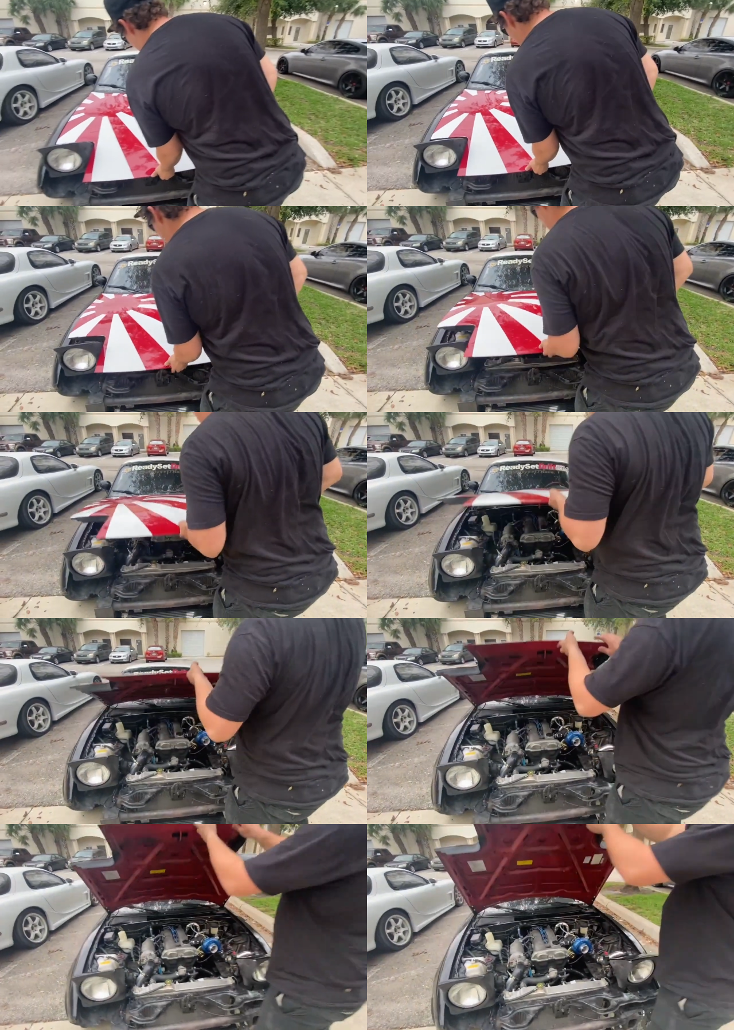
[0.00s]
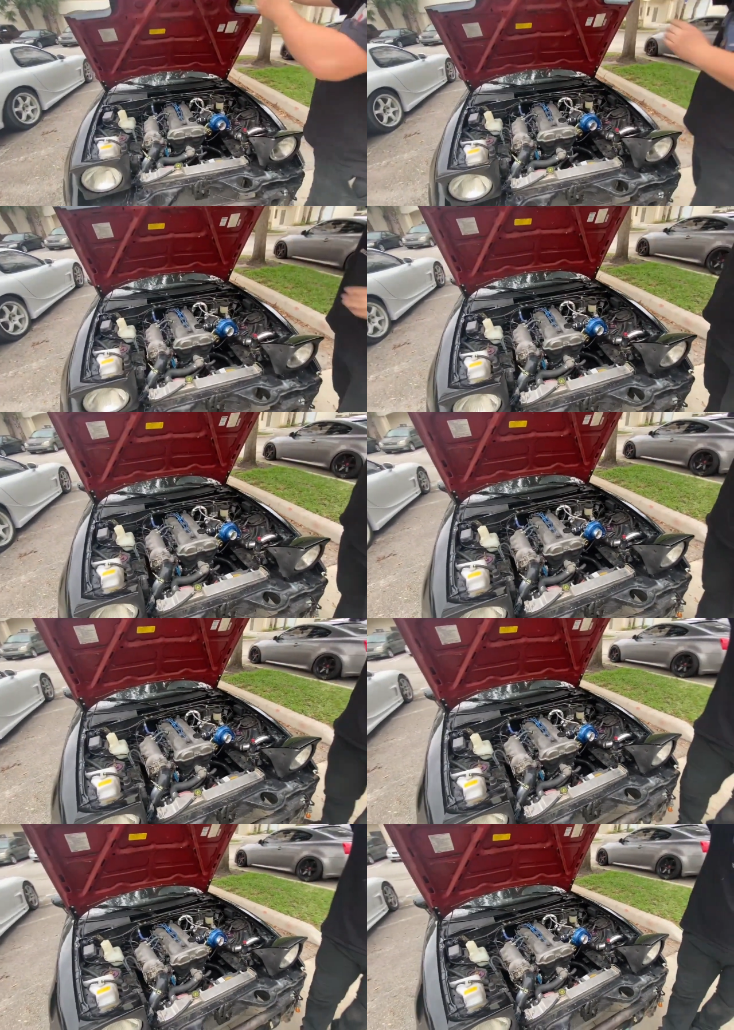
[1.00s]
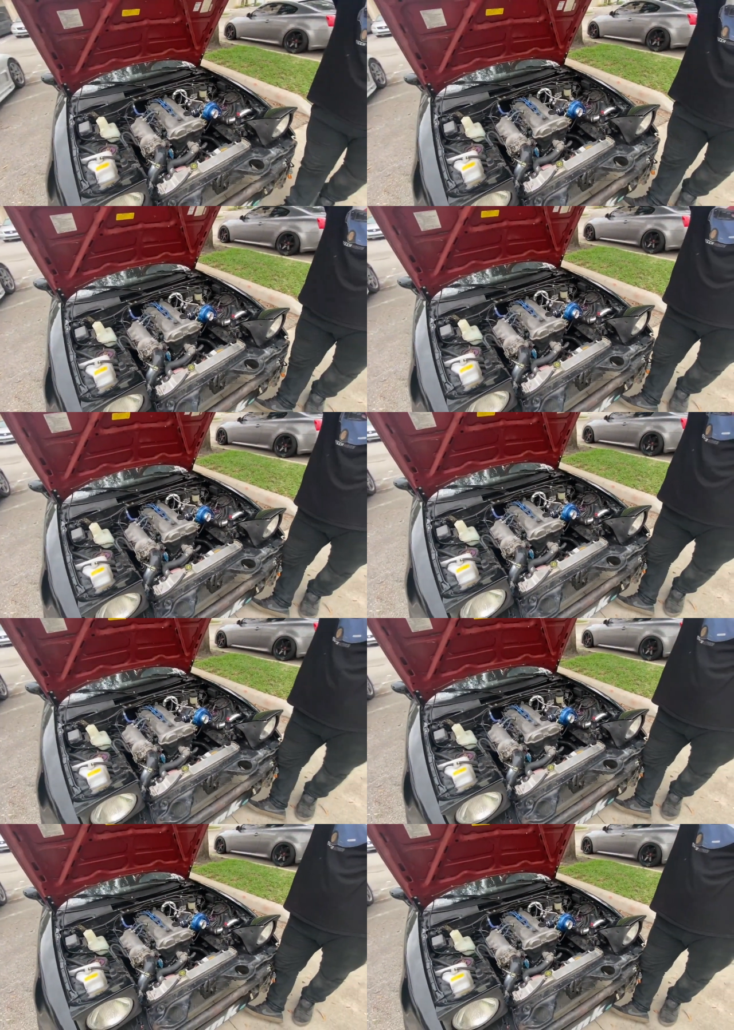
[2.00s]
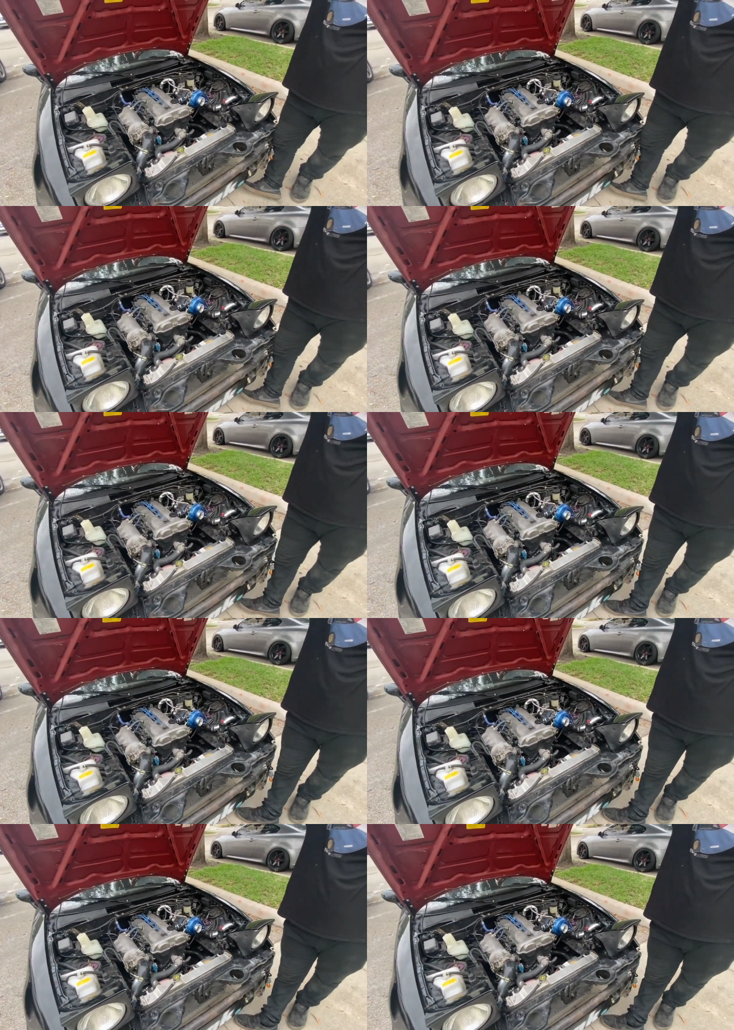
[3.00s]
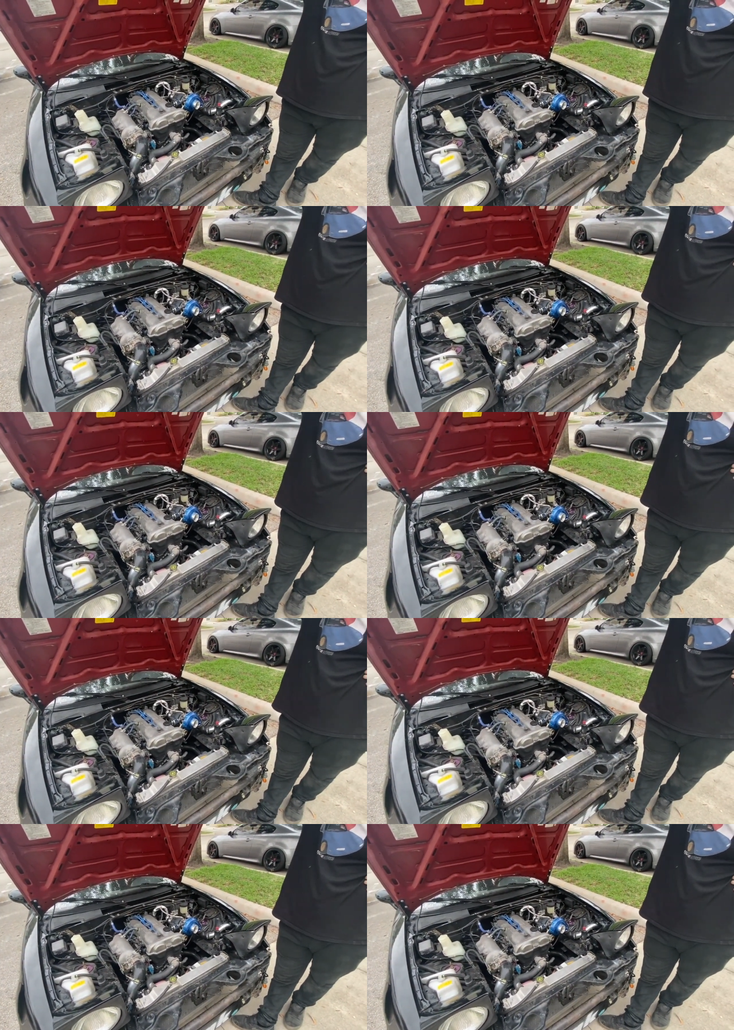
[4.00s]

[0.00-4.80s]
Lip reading: (no speaker visible)